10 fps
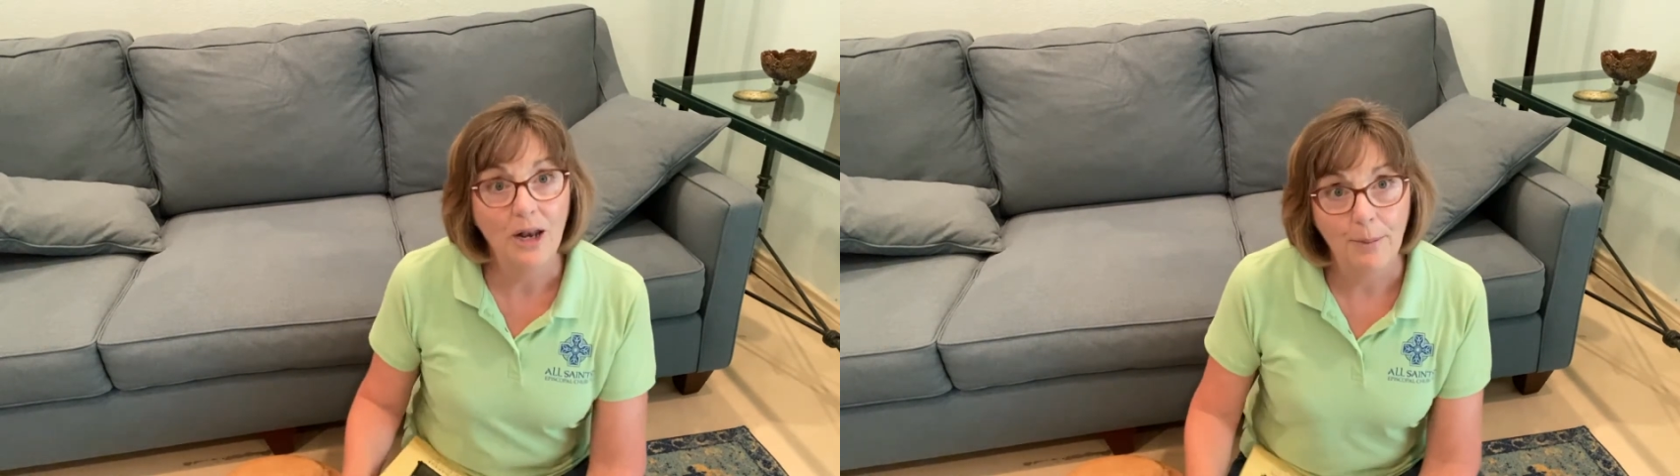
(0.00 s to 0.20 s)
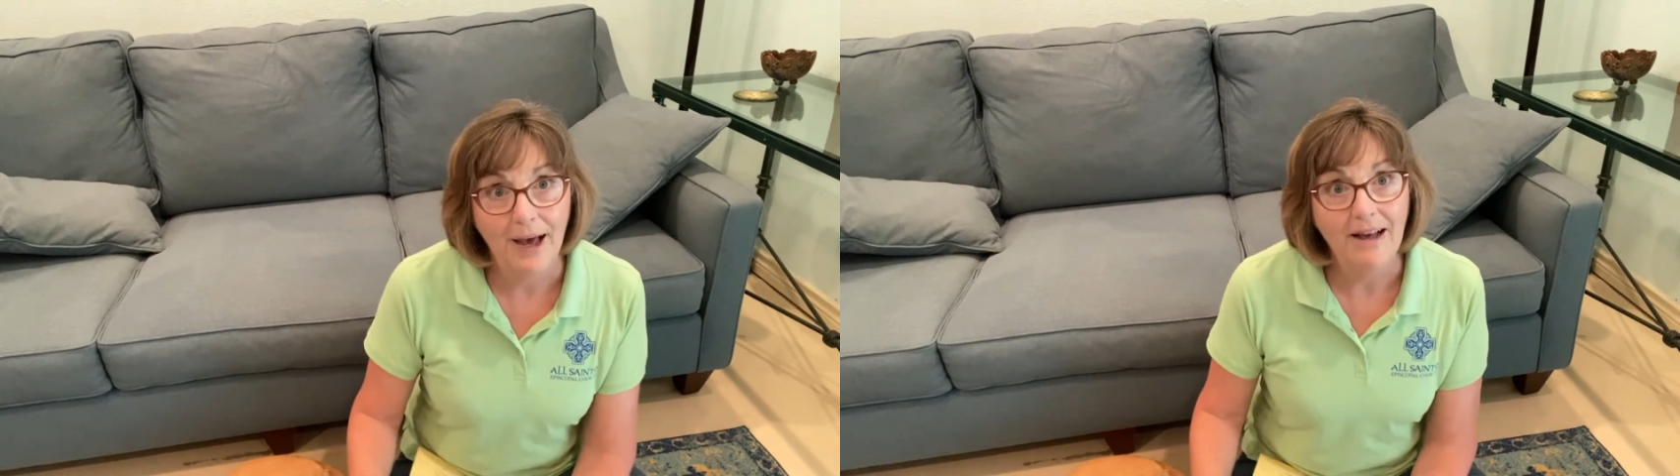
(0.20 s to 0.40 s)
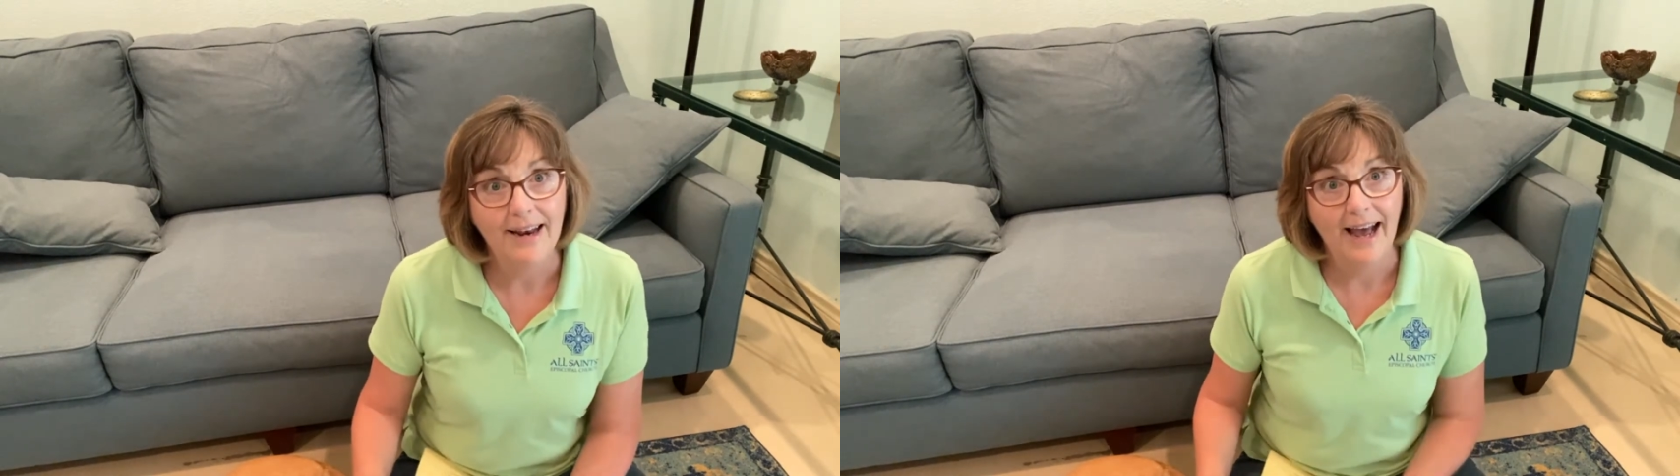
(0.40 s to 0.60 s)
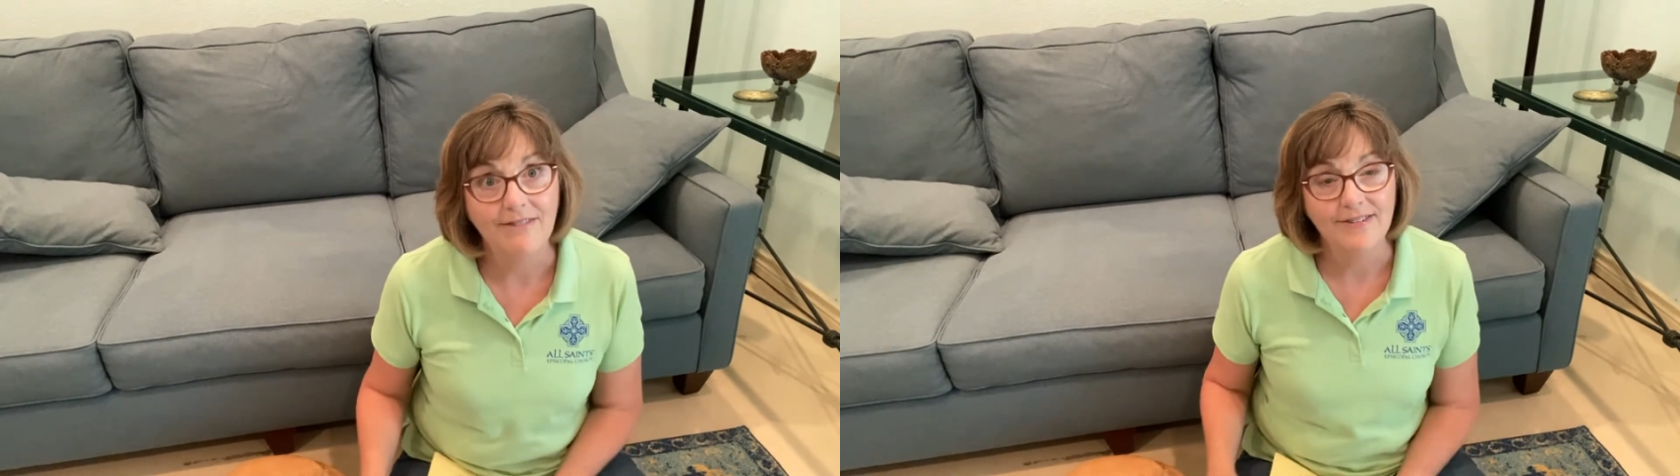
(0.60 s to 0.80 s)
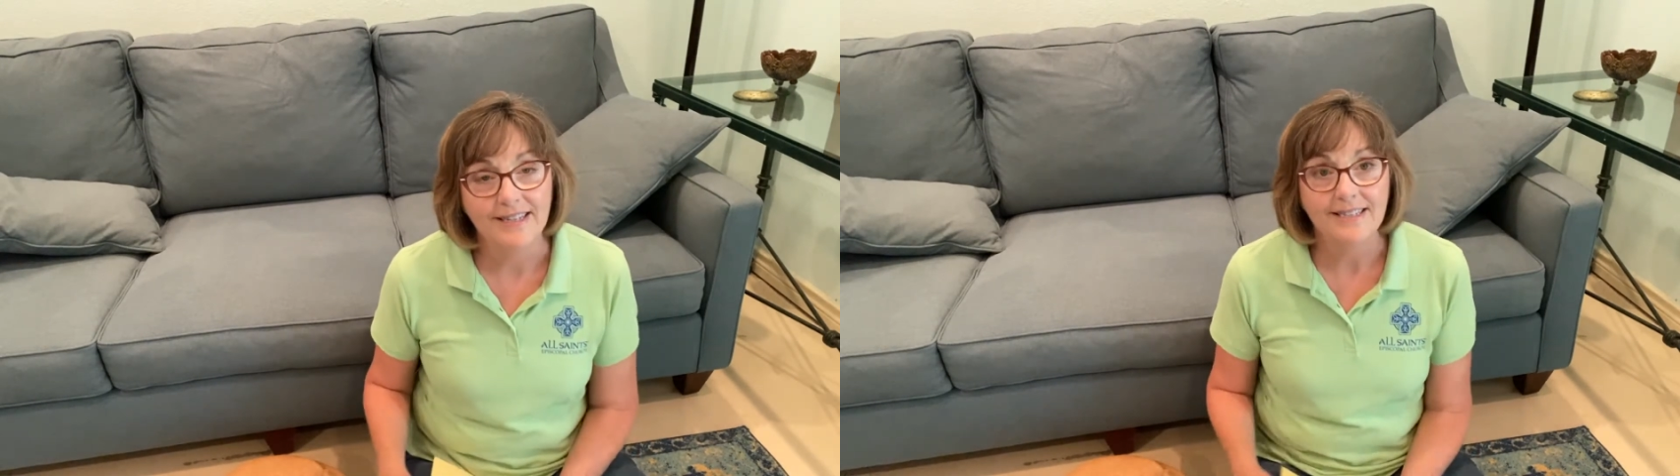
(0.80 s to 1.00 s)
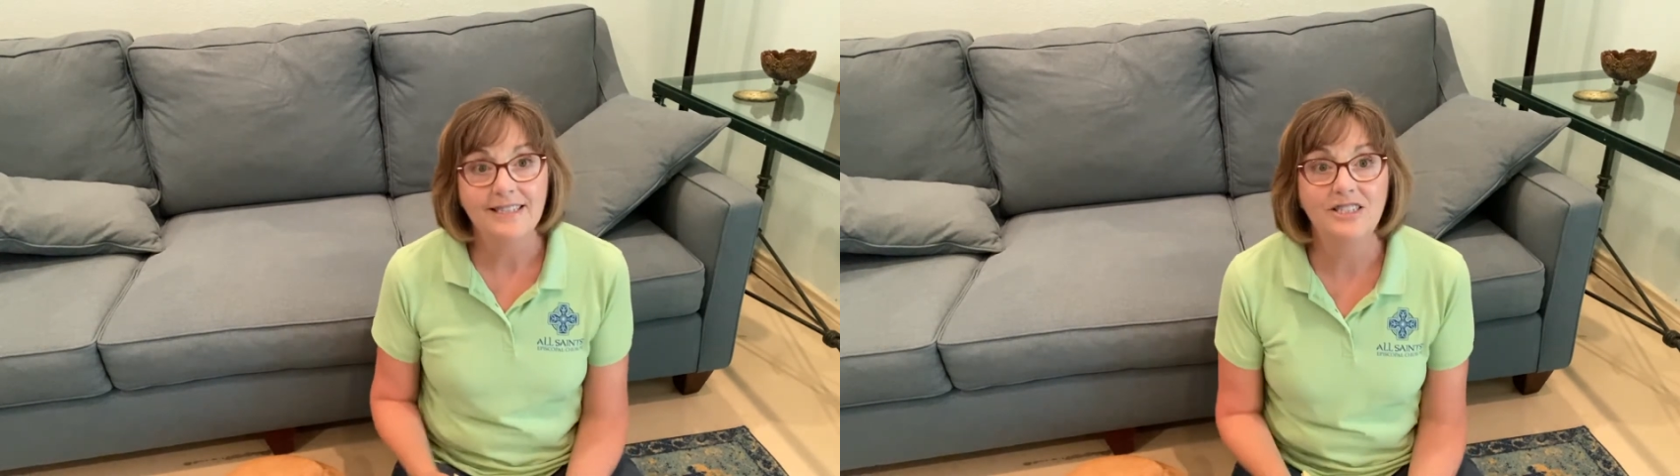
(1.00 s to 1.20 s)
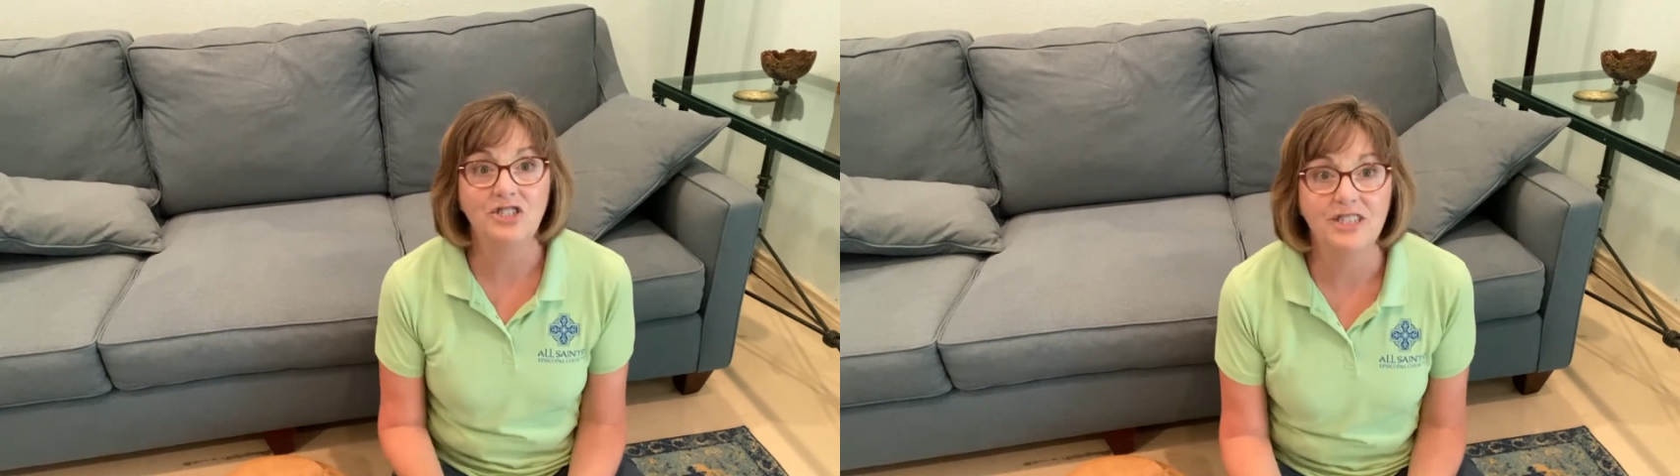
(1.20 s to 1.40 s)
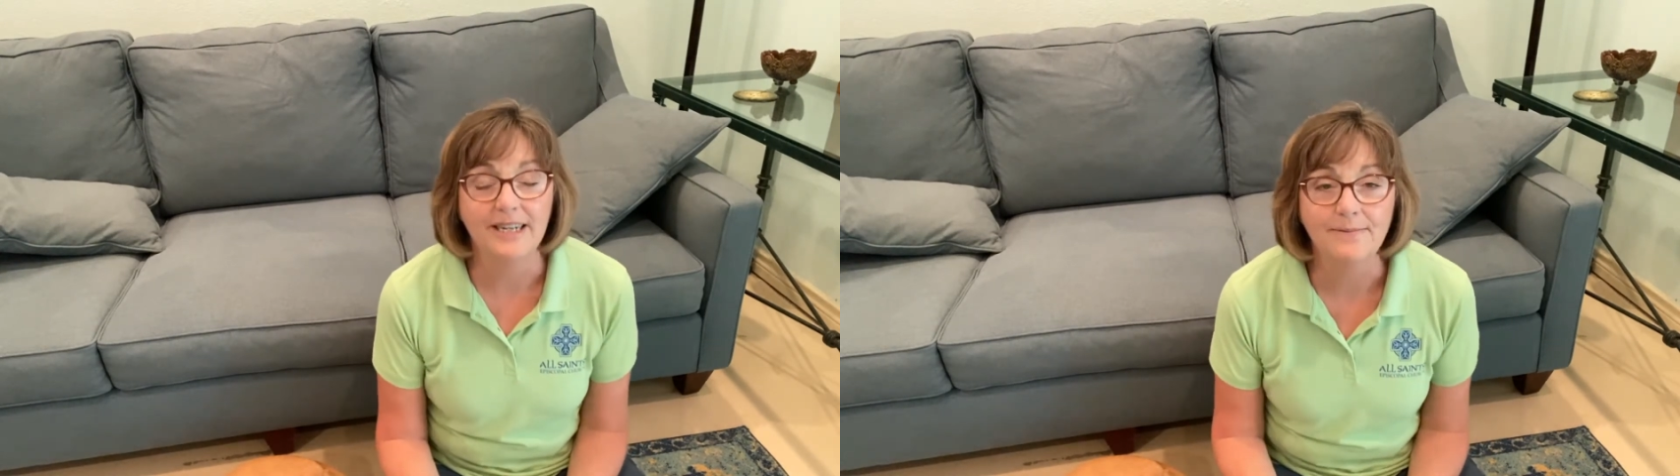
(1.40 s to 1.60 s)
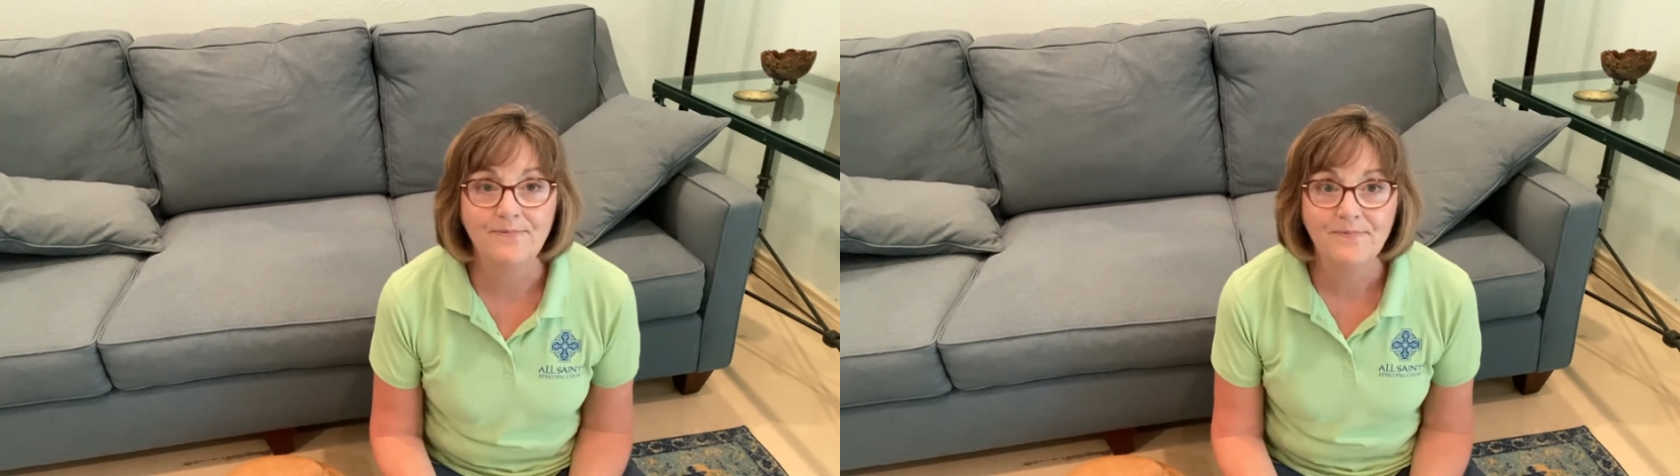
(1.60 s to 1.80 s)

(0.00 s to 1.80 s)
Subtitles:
about Advent, didn't she?